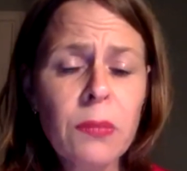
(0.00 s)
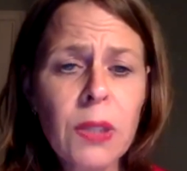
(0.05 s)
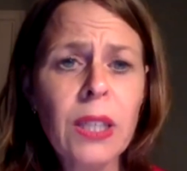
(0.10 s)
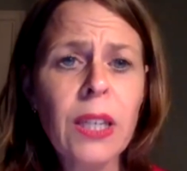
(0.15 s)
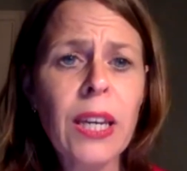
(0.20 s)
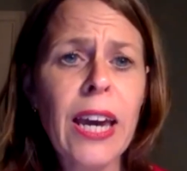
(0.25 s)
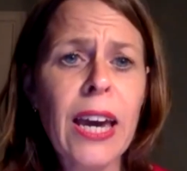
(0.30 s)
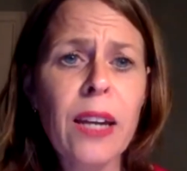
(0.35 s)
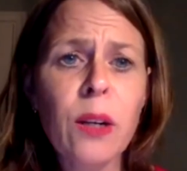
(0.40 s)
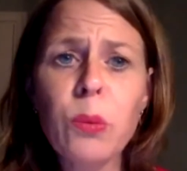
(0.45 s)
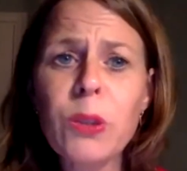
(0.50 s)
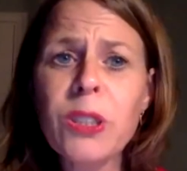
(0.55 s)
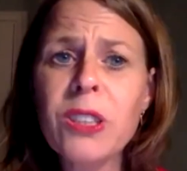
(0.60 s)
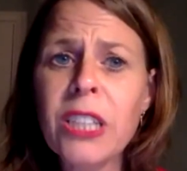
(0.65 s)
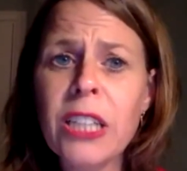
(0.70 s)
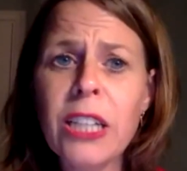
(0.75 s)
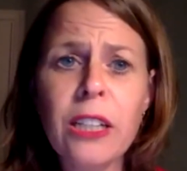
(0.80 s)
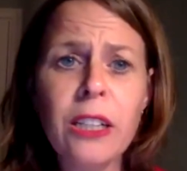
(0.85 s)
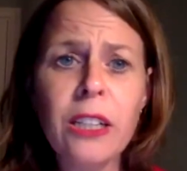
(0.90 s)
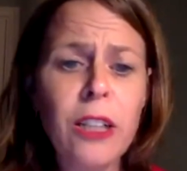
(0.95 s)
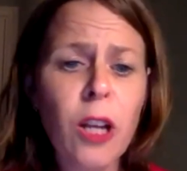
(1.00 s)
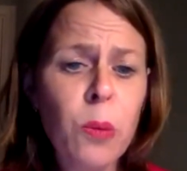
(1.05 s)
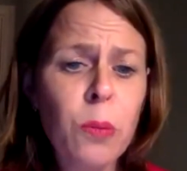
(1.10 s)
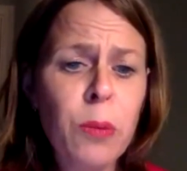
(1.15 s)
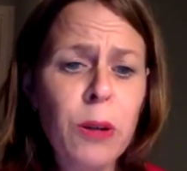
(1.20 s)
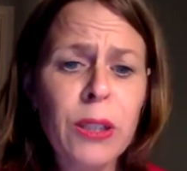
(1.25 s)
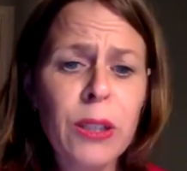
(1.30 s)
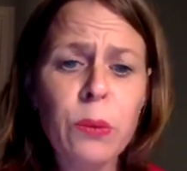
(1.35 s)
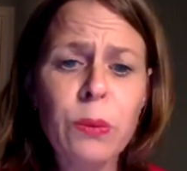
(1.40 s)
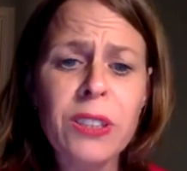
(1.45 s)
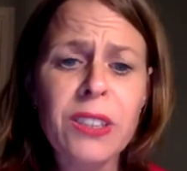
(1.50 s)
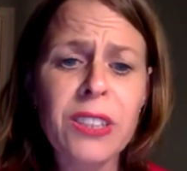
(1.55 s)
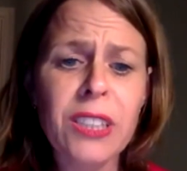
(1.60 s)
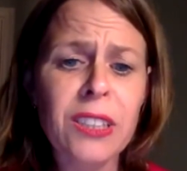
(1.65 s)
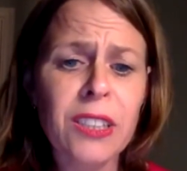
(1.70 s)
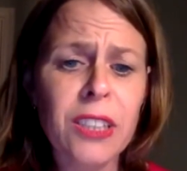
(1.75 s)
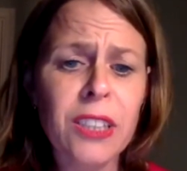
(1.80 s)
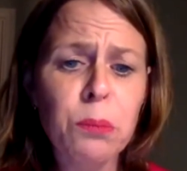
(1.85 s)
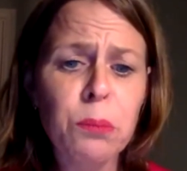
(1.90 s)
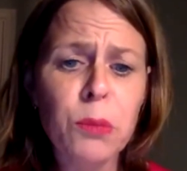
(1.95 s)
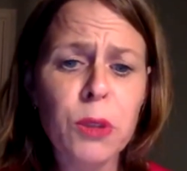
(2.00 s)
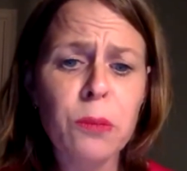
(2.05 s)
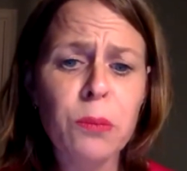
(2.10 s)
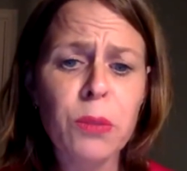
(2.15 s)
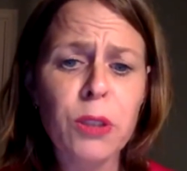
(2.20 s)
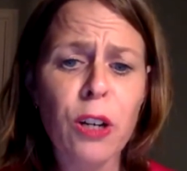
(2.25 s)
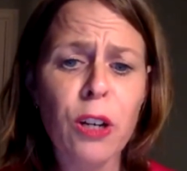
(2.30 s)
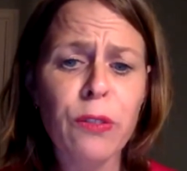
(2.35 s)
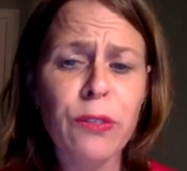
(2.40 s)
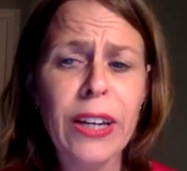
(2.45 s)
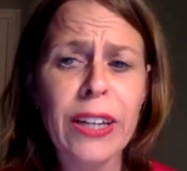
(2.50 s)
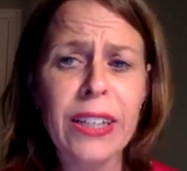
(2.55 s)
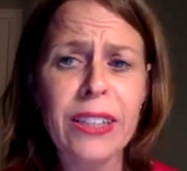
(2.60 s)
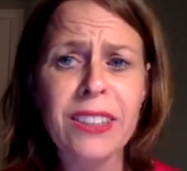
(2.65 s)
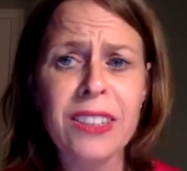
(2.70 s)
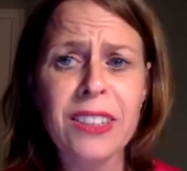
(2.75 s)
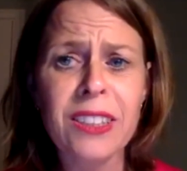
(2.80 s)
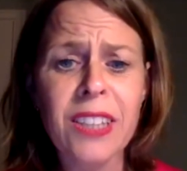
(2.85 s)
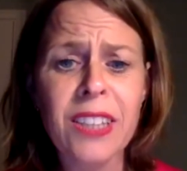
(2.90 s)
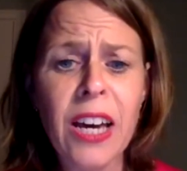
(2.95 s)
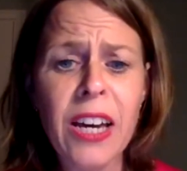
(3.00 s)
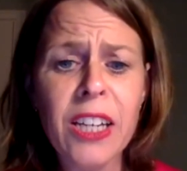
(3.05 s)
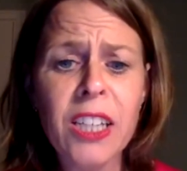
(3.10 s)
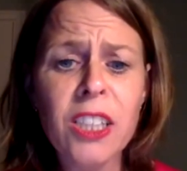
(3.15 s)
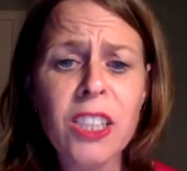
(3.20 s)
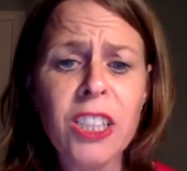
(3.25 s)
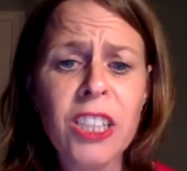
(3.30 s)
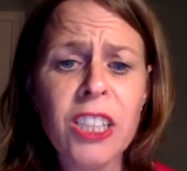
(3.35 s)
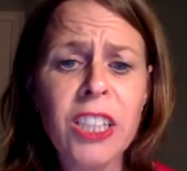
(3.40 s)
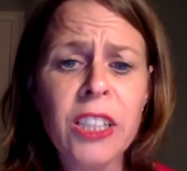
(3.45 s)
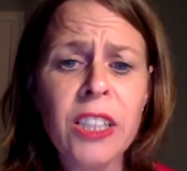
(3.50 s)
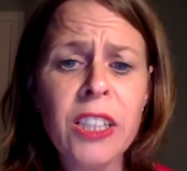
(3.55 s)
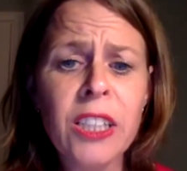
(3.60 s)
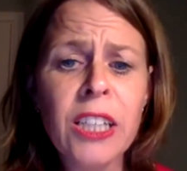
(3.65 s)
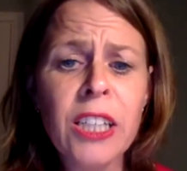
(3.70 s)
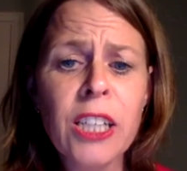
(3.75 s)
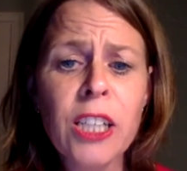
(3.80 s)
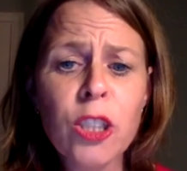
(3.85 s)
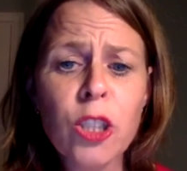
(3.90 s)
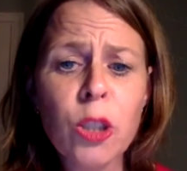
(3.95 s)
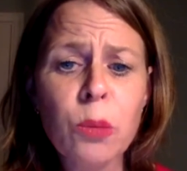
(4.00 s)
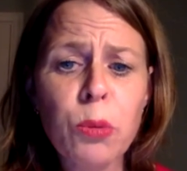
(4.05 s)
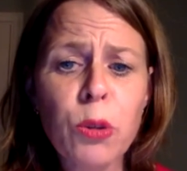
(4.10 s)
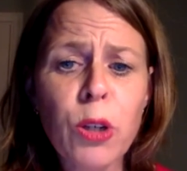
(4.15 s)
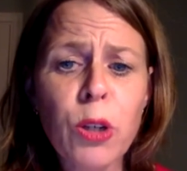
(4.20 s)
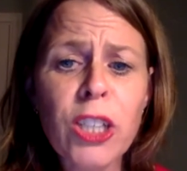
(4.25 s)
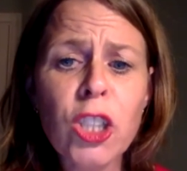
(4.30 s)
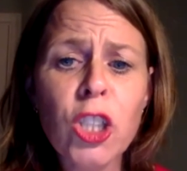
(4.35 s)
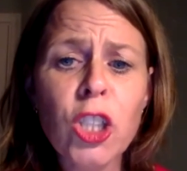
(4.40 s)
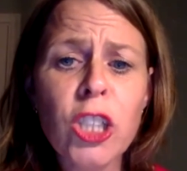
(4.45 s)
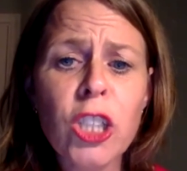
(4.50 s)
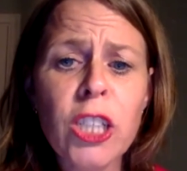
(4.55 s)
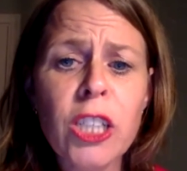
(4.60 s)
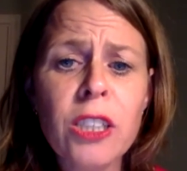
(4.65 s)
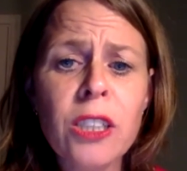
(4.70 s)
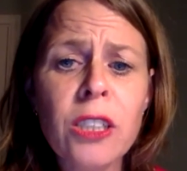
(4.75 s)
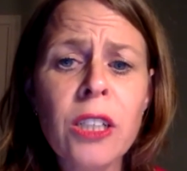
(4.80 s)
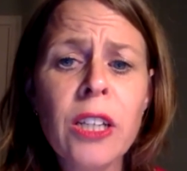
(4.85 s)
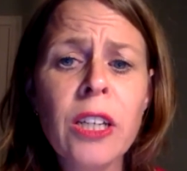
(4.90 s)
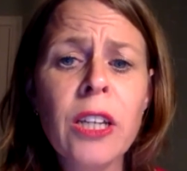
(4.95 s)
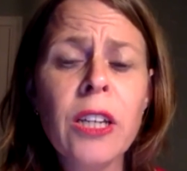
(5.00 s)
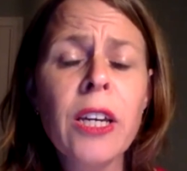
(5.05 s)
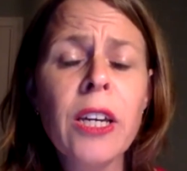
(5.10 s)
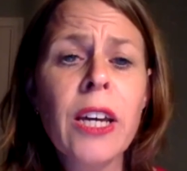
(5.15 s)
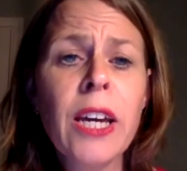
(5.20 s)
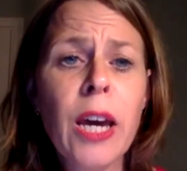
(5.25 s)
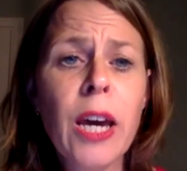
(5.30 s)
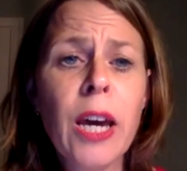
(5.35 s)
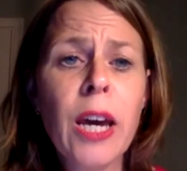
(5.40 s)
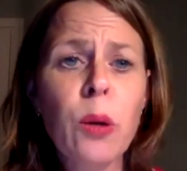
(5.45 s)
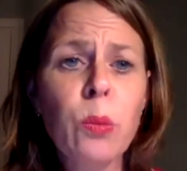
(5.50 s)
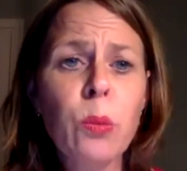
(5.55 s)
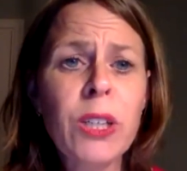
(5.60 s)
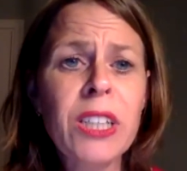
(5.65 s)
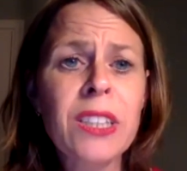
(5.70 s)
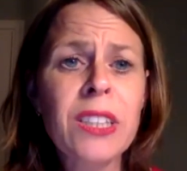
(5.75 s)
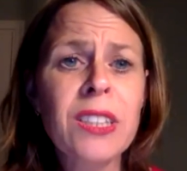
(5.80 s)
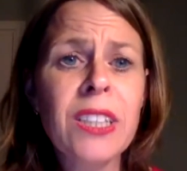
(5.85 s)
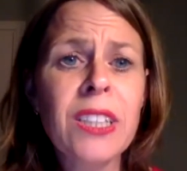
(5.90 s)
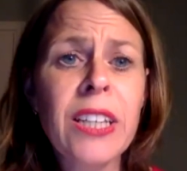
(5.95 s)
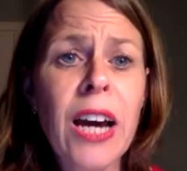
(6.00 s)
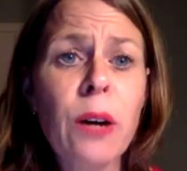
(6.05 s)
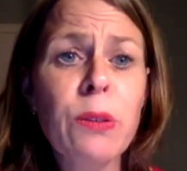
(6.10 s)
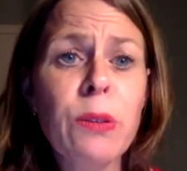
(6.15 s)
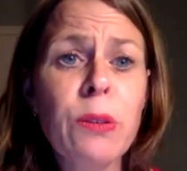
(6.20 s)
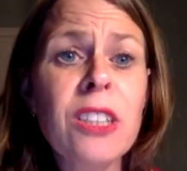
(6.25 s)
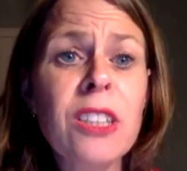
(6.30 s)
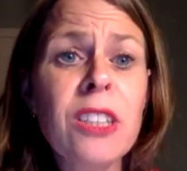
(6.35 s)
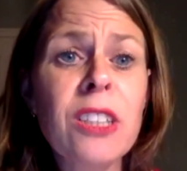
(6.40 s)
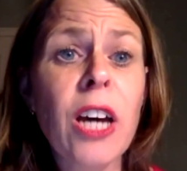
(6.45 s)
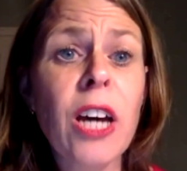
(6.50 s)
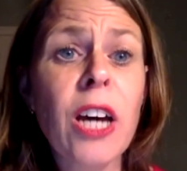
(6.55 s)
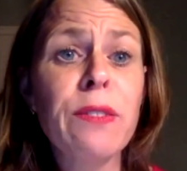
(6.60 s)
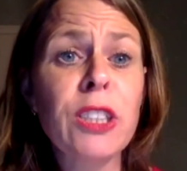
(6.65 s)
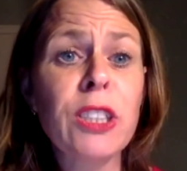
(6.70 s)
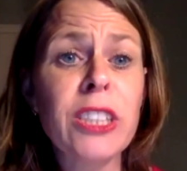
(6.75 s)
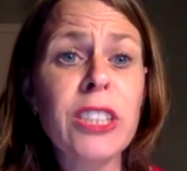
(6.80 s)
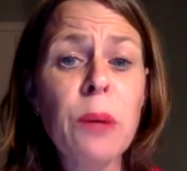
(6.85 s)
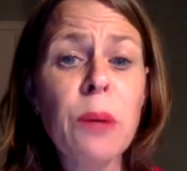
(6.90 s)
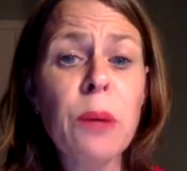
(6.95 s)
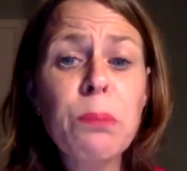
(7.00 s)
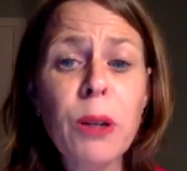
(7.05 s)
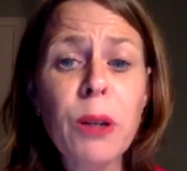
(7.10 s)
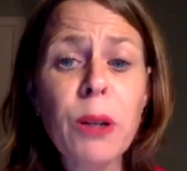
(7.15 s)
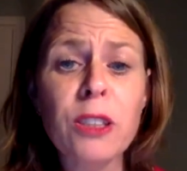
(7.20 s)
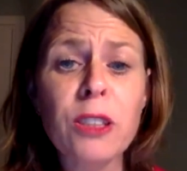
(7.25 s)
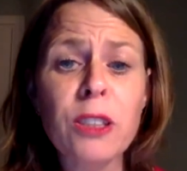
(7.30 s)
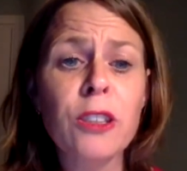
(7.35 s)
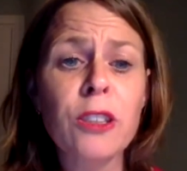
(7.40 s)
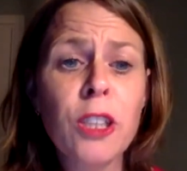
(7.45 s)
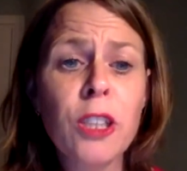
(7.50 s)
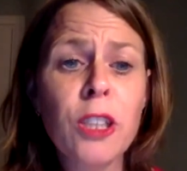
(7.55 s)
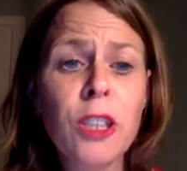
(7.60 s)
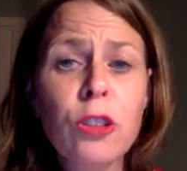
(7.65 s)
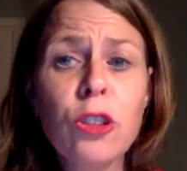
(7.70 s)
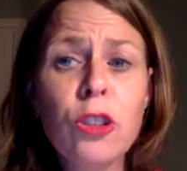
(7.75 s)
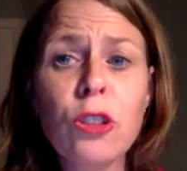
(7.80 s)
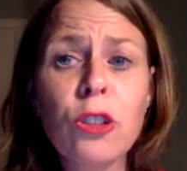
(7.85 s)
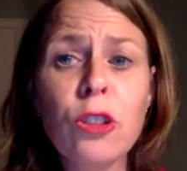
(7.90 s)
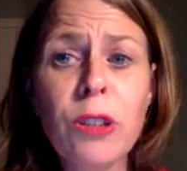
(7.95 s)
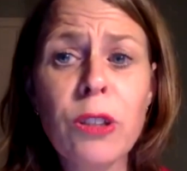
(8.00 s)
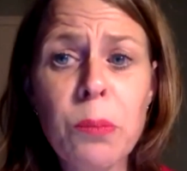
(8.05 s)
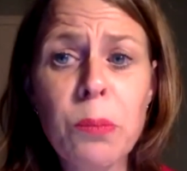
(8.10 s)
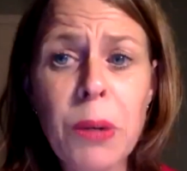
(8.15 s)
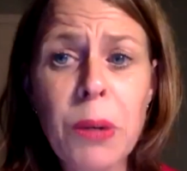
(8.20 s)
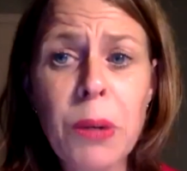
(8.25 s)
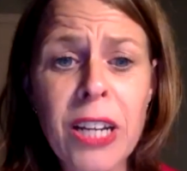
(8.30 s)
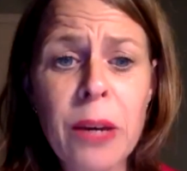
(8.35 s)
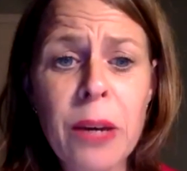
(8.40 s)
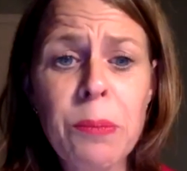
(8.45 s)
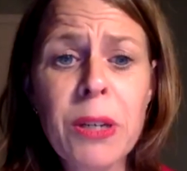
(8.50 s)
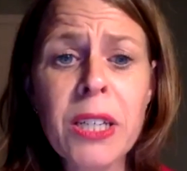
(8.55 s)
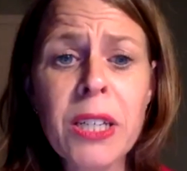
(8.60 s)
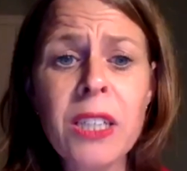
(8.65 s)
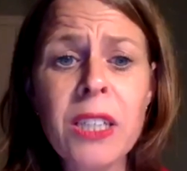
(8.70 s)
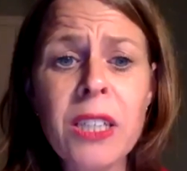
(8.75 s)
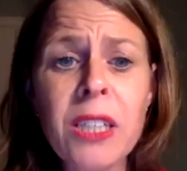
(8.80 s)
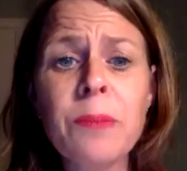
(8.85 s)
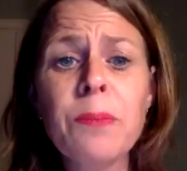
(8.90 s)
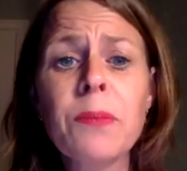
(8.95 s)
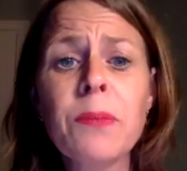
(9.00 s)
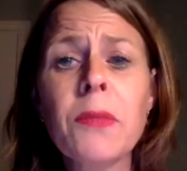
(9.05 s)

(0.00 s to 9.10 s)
And we see globally, we see symptoms of anxiety, depression. We can see how these have doubled during the pandemic.